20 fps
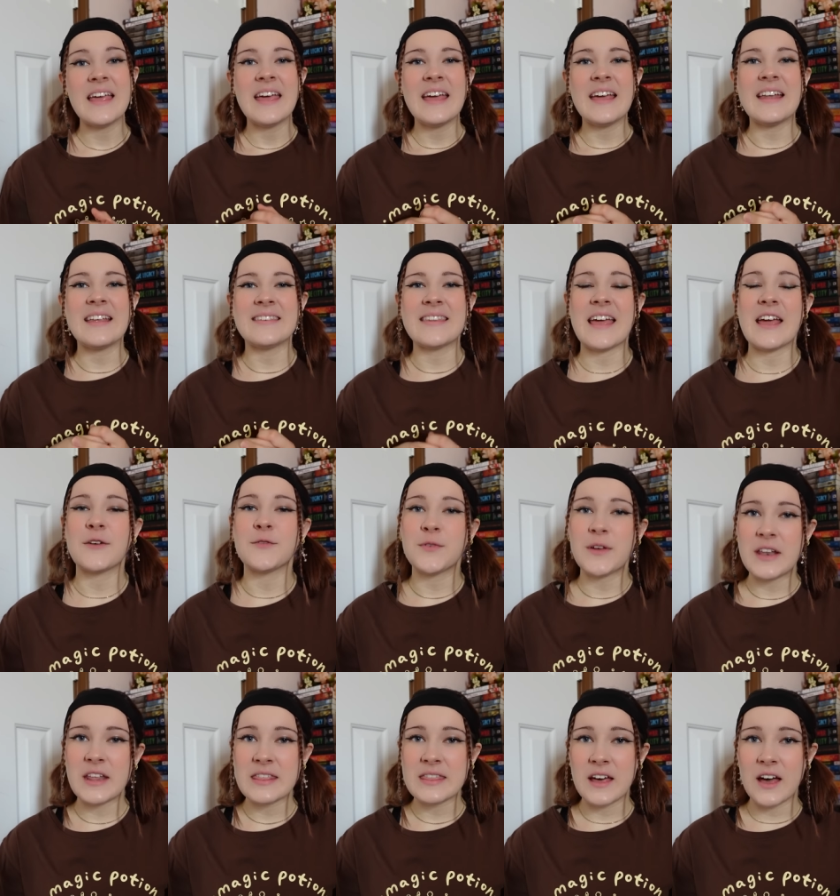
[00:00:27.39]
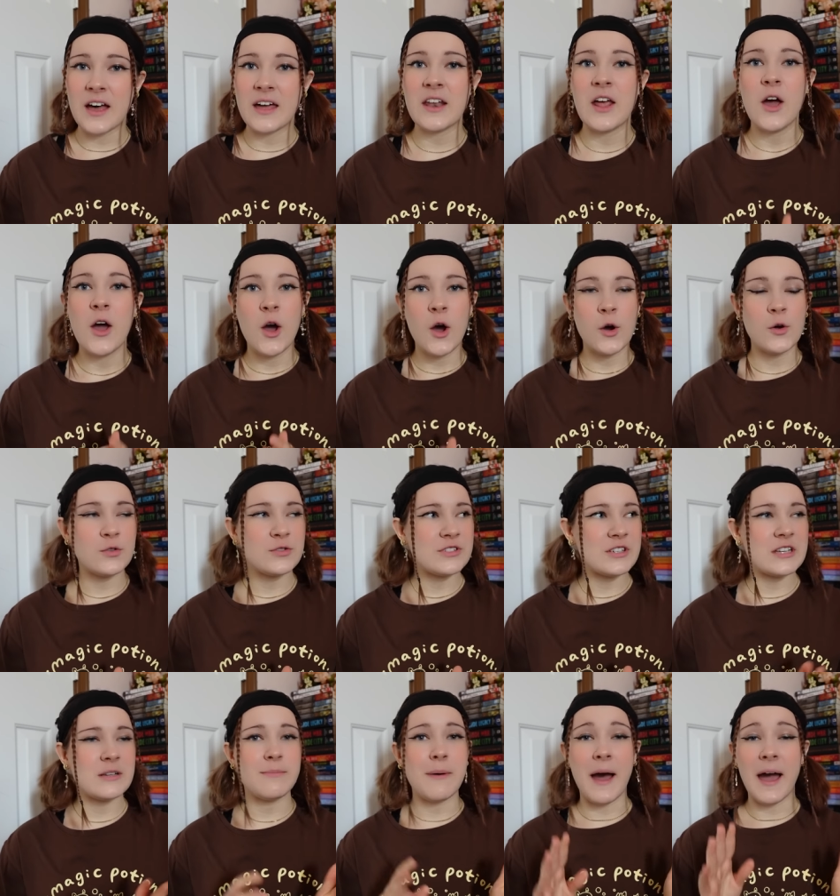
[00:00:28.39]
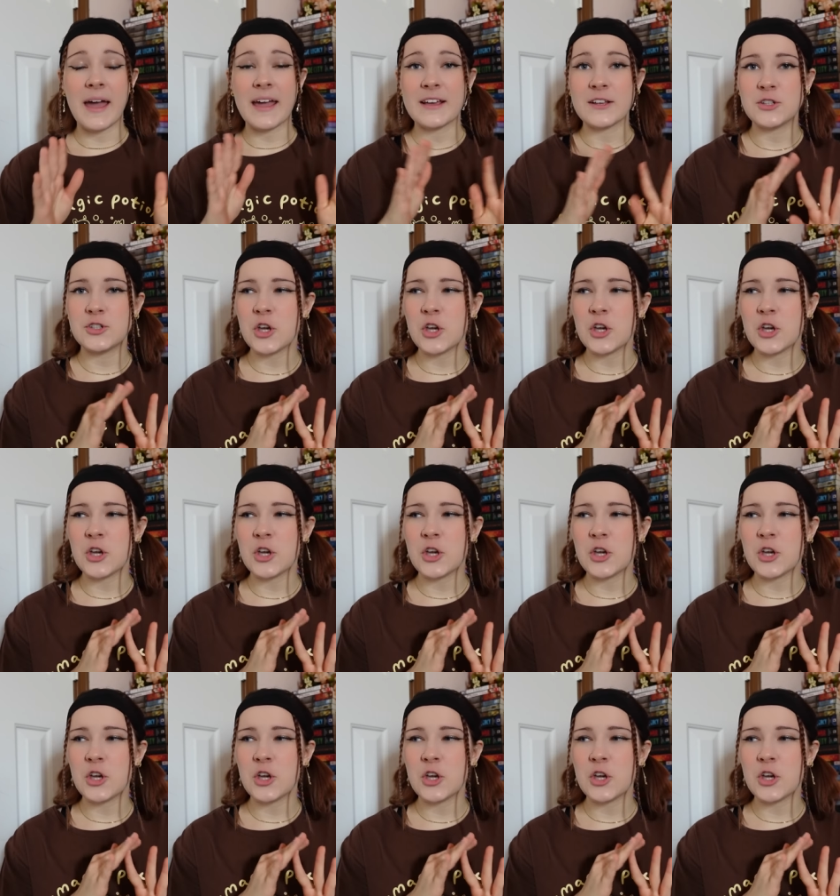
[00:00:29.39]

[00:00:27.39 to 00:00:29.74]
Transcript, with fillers: it is a readathon hosted by